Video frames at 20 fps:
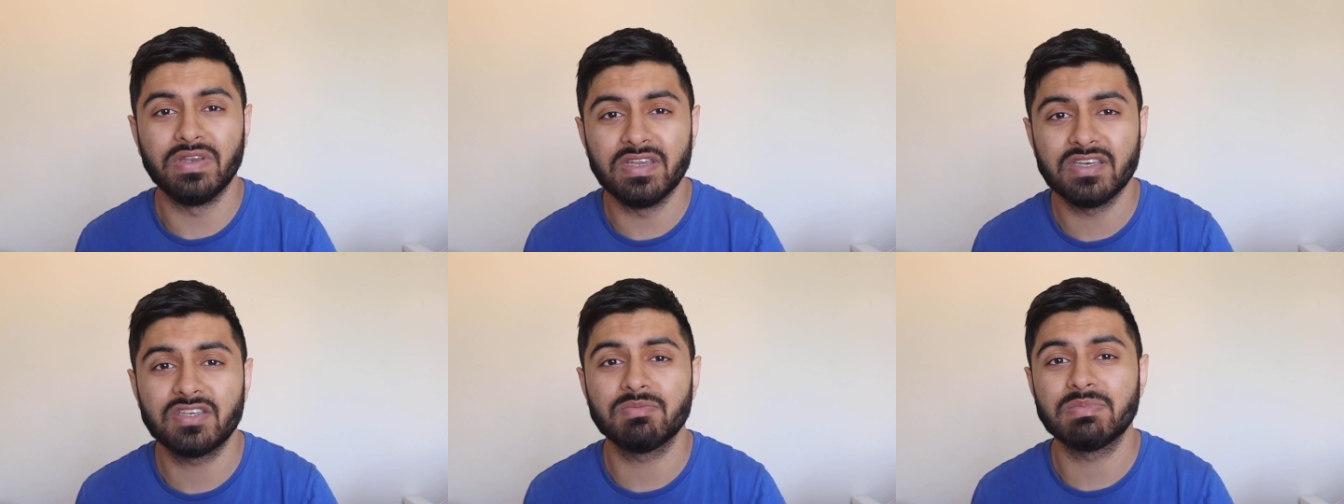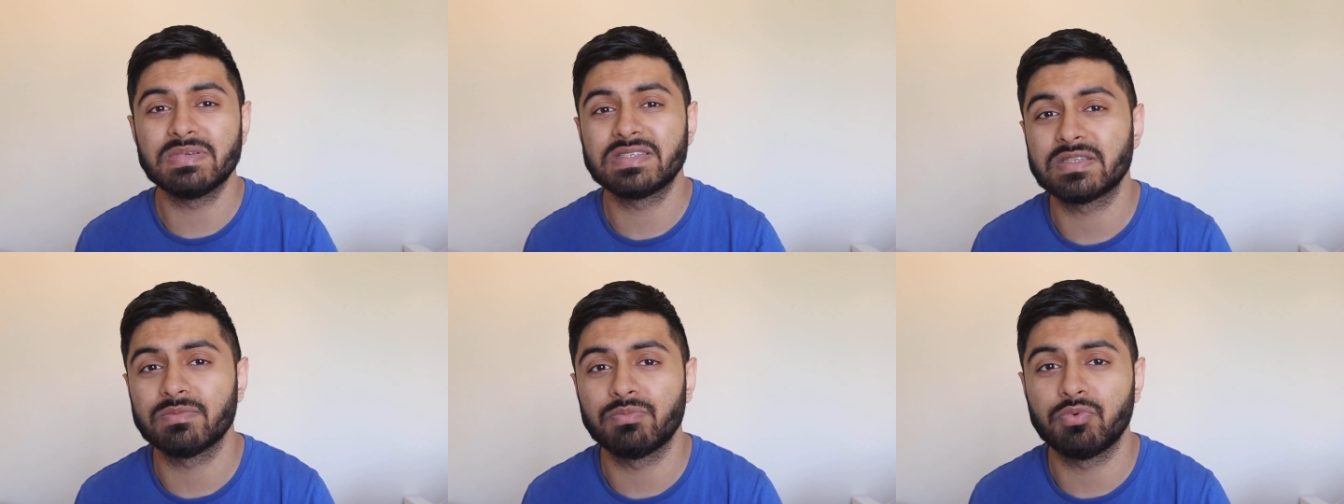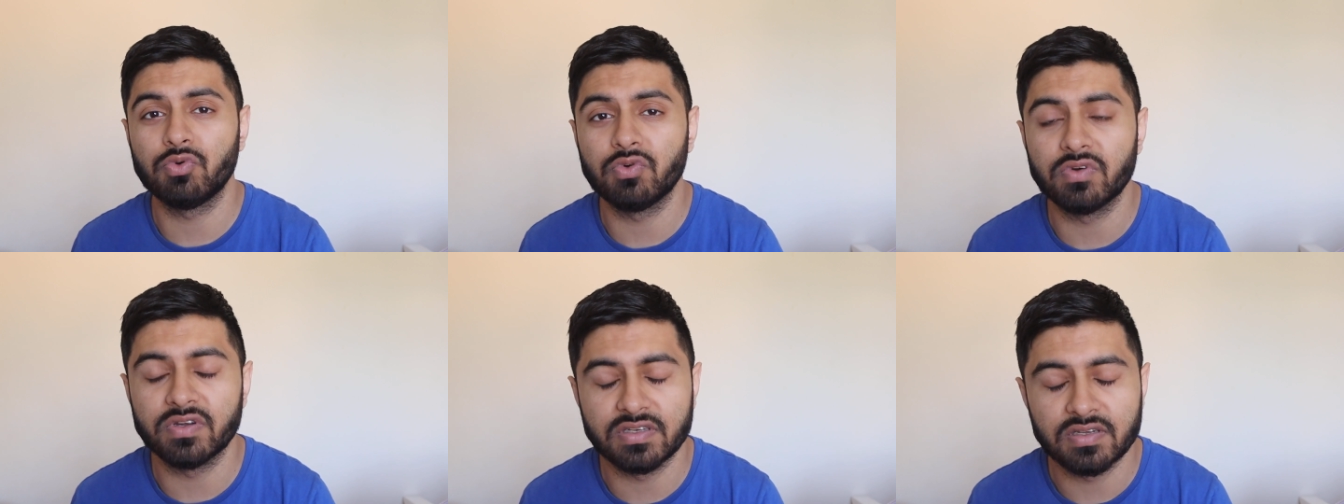We need to be
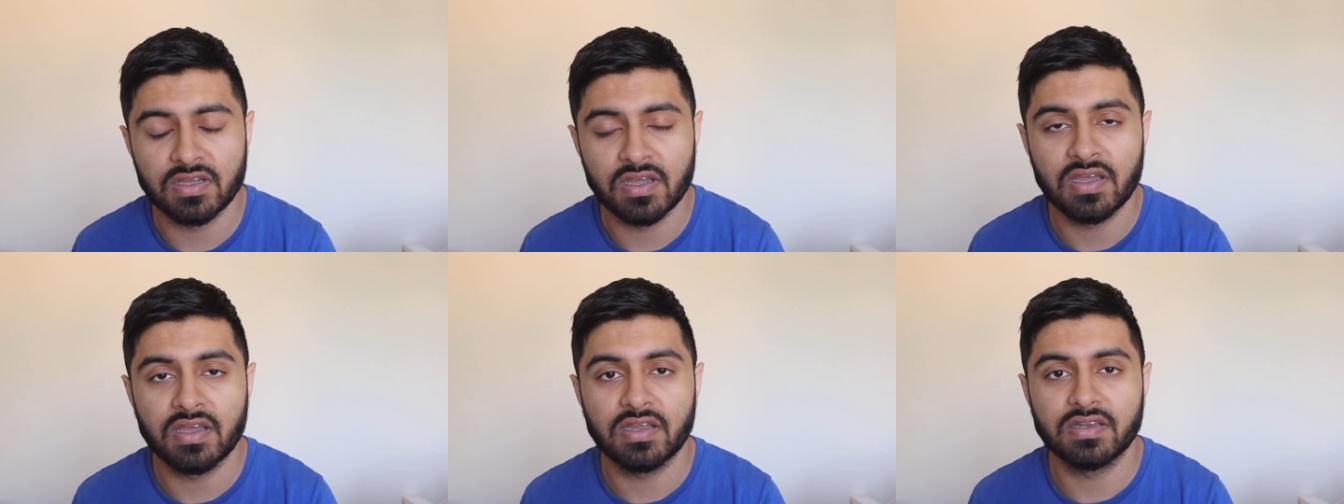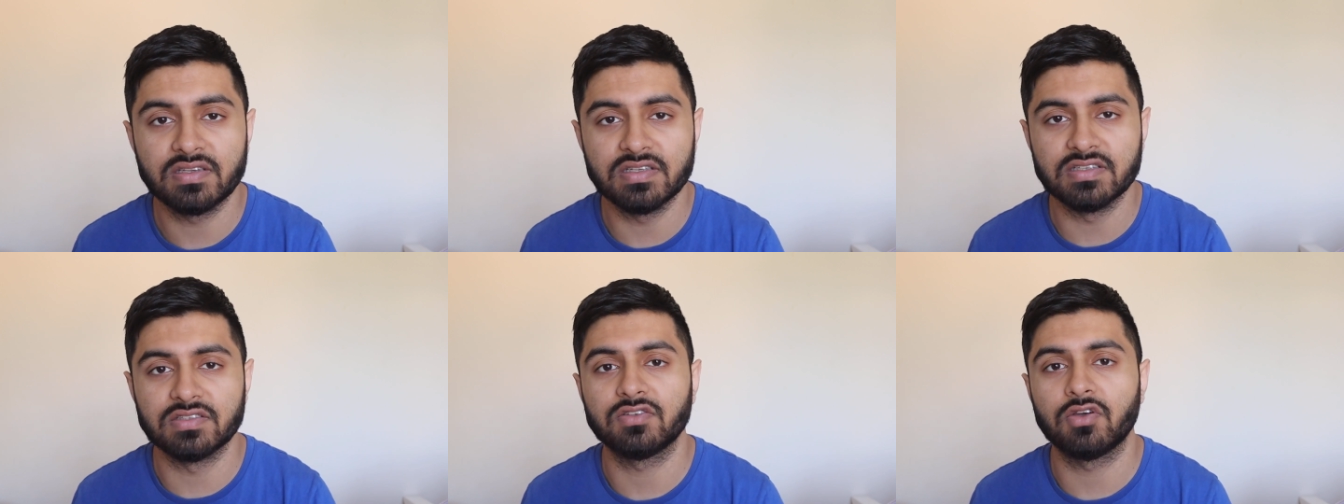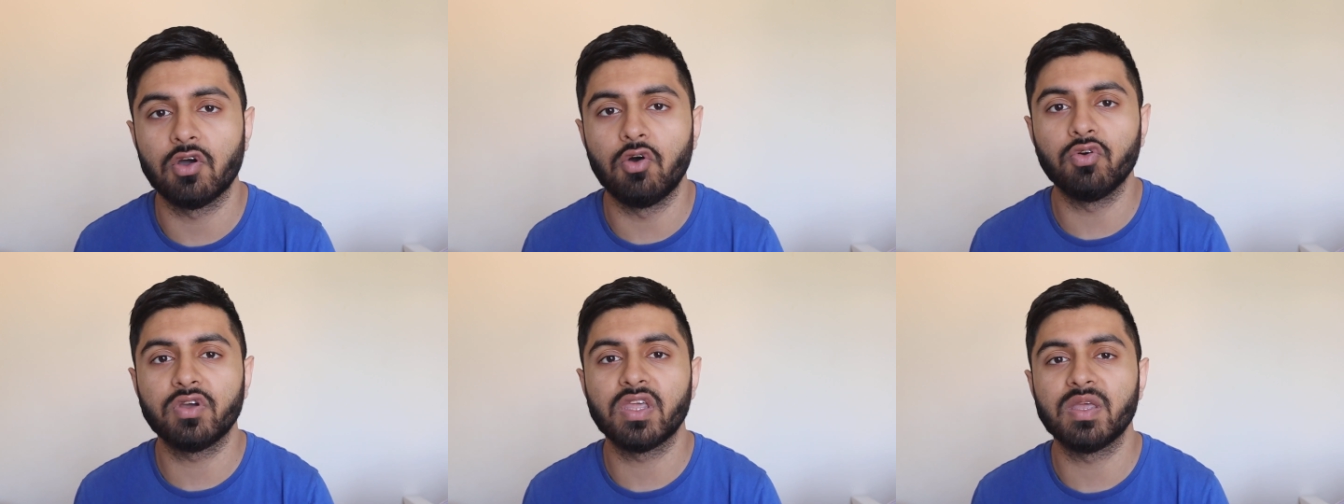supporting this
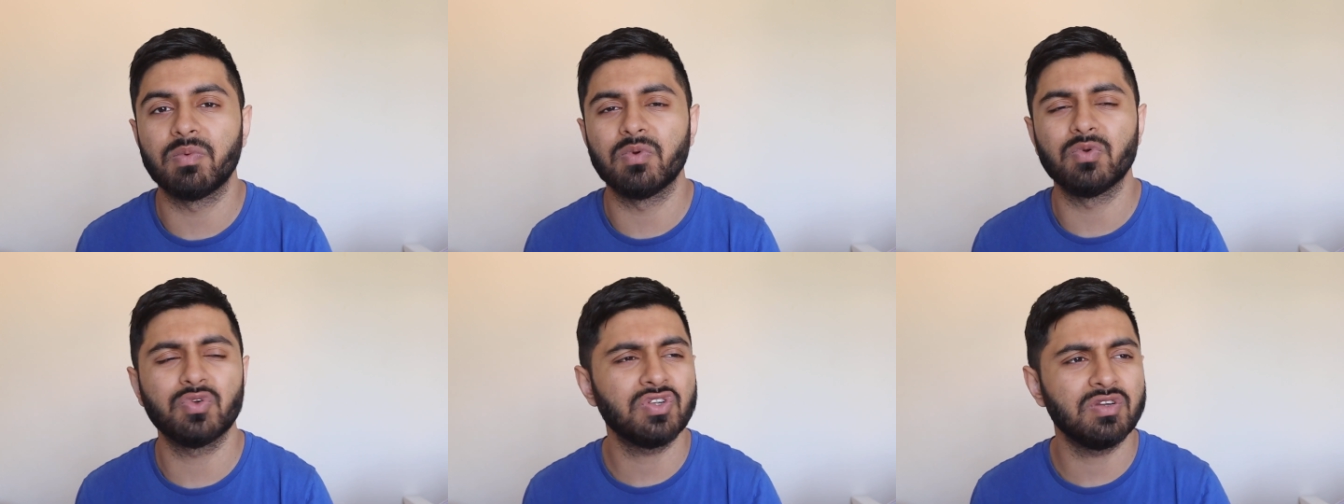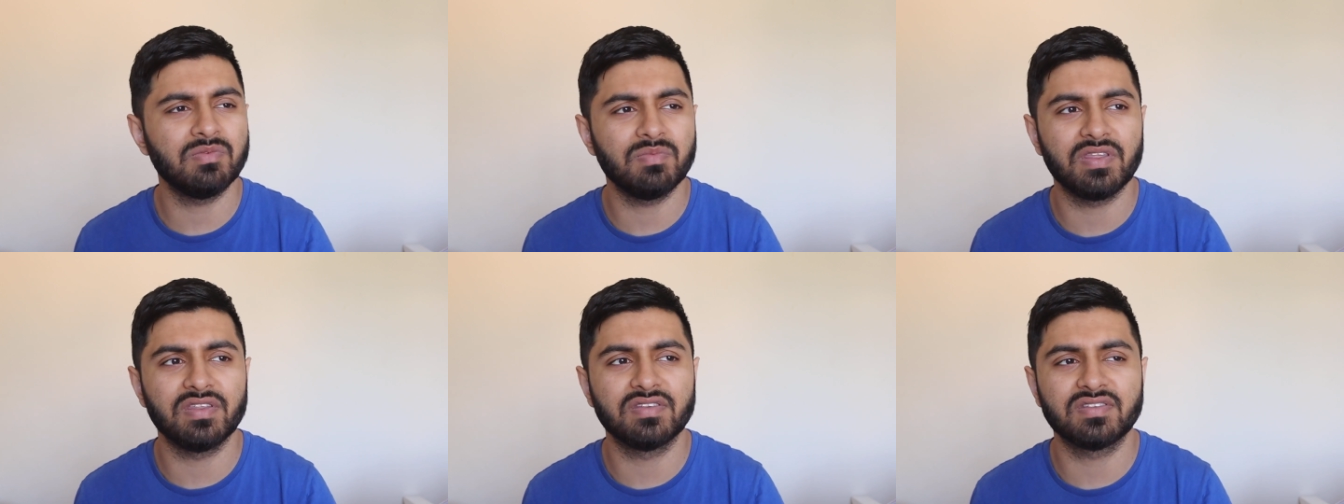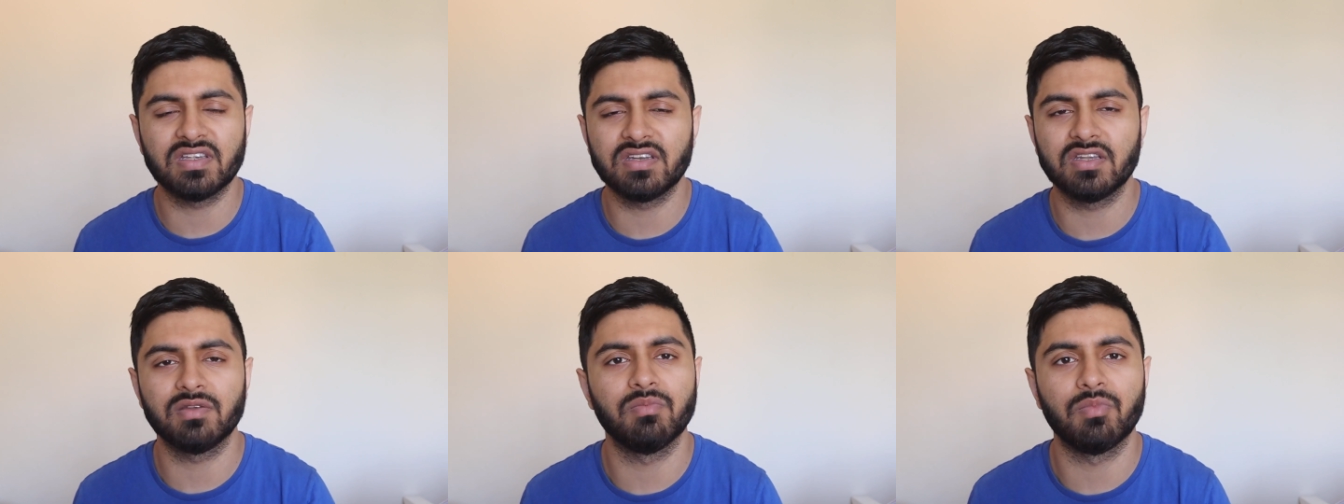goalkeeper. We shouldn't be
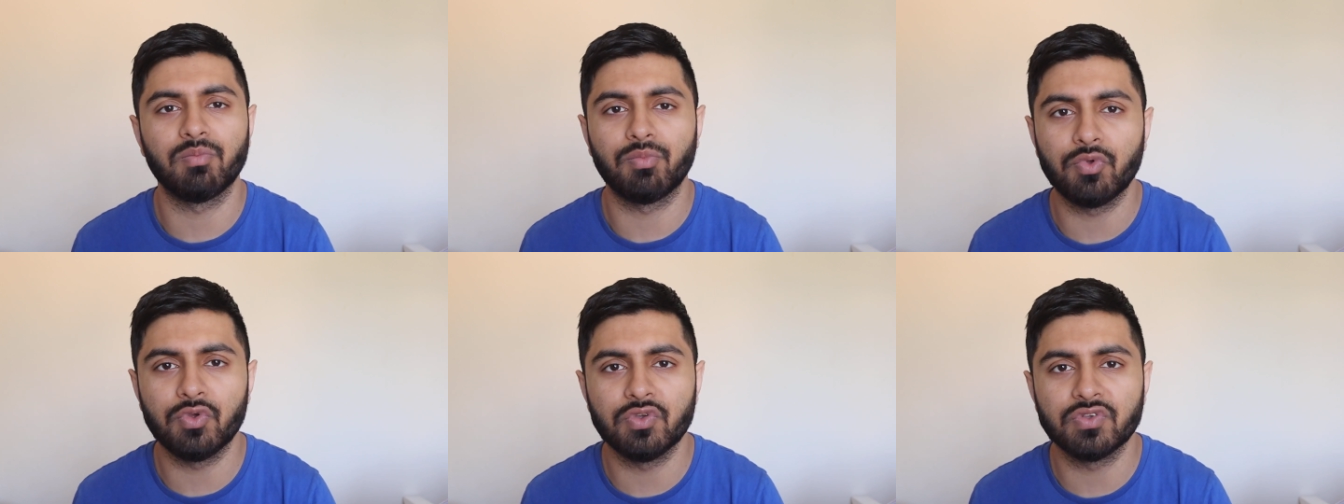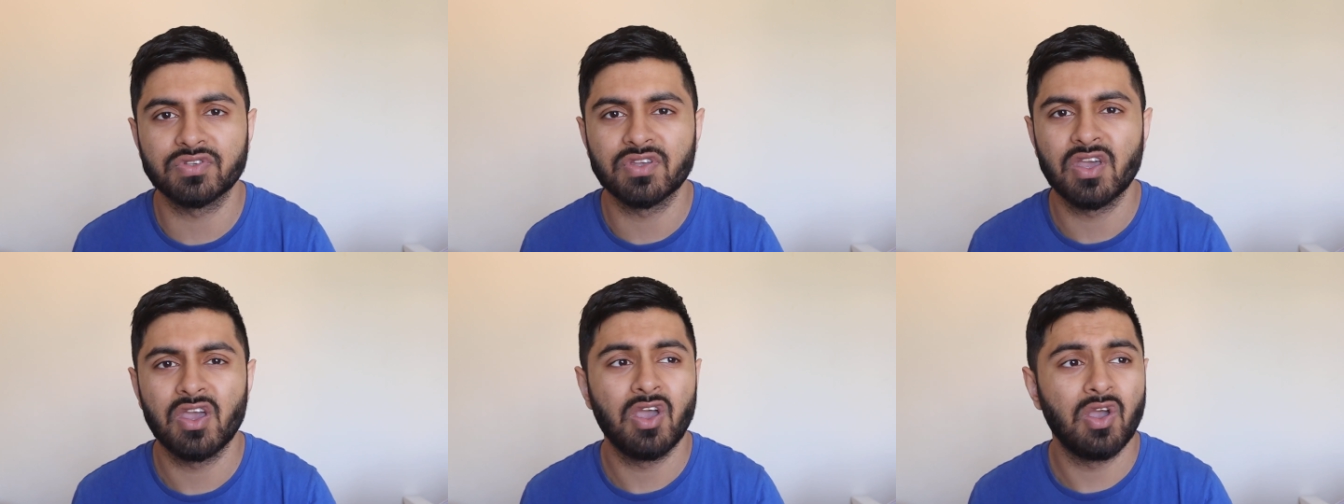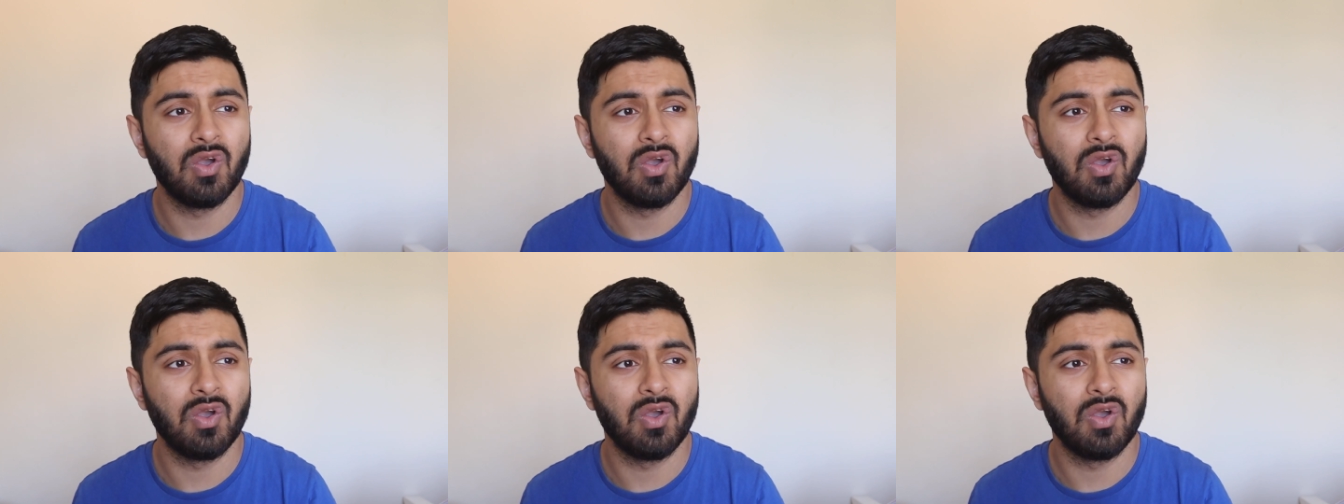sending him abuse.